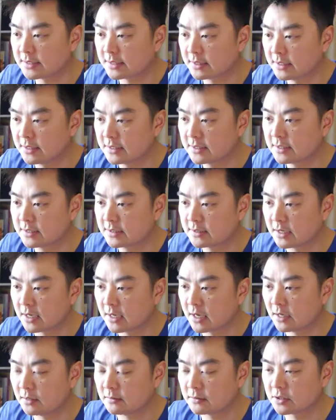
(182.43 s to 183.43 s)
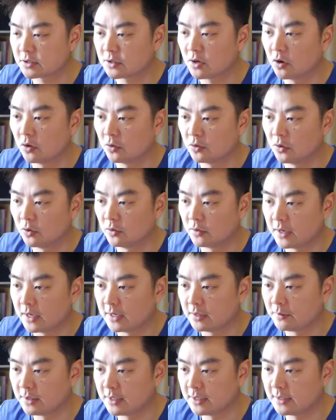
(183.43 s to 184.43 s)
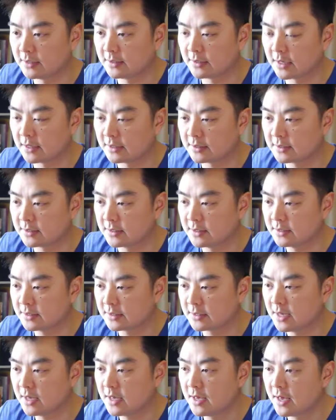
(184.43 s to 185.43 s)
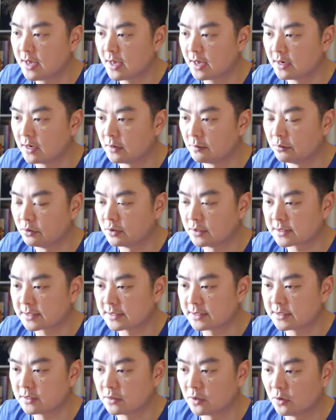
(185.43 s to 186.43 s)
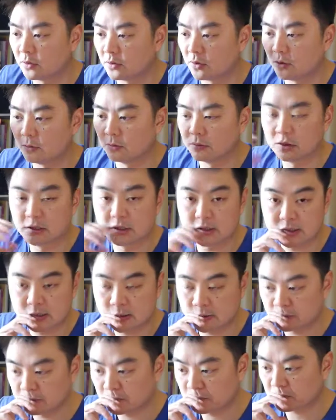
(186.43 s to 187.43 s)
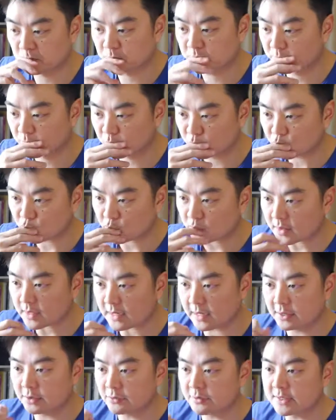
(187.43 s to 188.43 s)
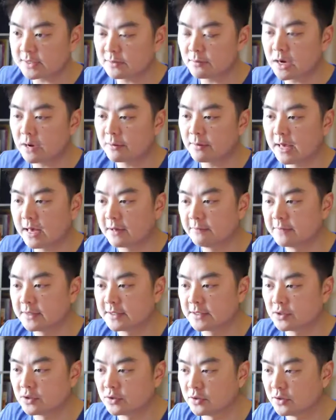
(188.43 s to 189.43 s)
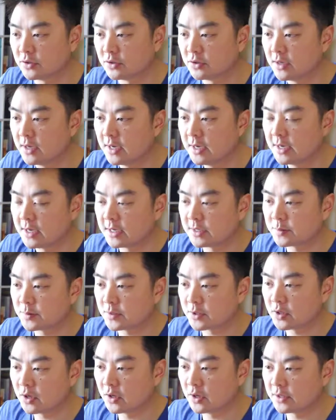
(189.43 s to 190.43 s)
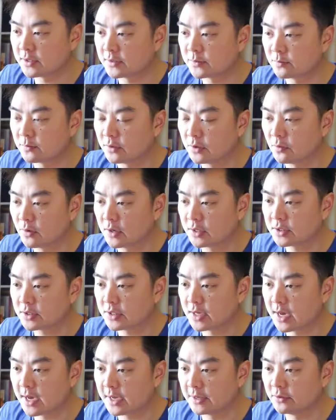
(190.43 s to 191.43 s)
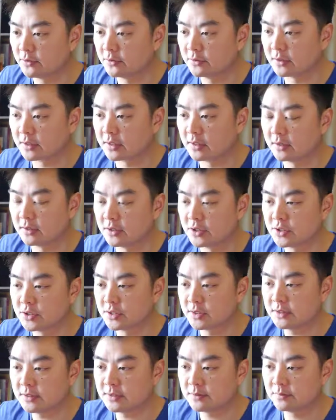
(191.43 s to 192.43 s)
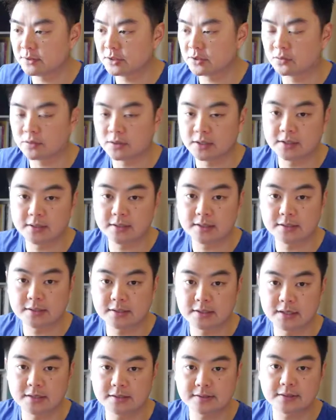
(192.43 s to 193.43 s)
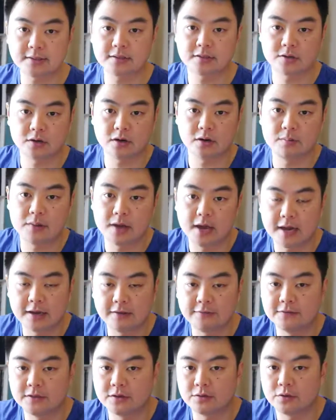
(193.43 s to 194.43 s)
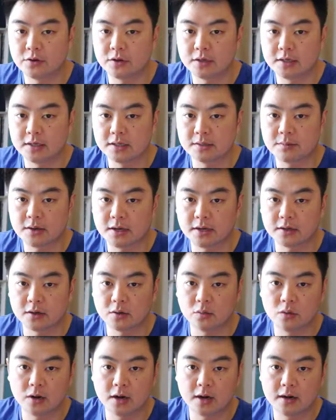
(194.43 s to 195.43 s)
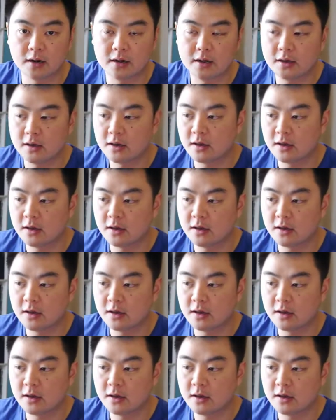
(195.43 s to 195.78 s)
list to hold all enemy entities, and a bullets list to hold all bullets. And the reason why we have these two is because we want to handle the collisions between these things, and it's going to behave differently depending on what